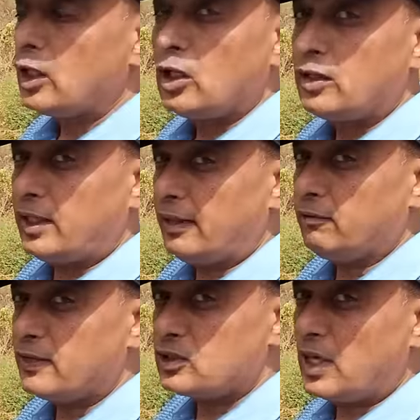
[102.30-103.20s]
Triumph
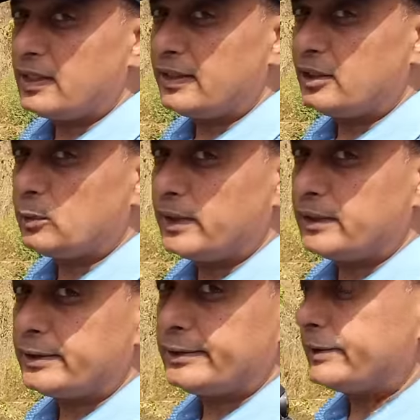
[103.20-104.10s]
has gotten into it.
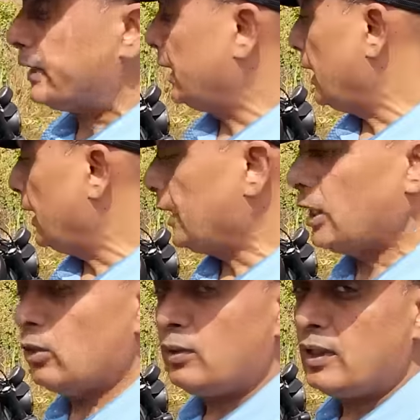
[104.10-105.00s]
And
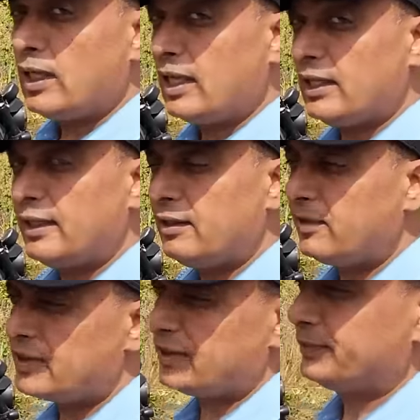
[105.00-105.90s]
now, Harley-Davidson.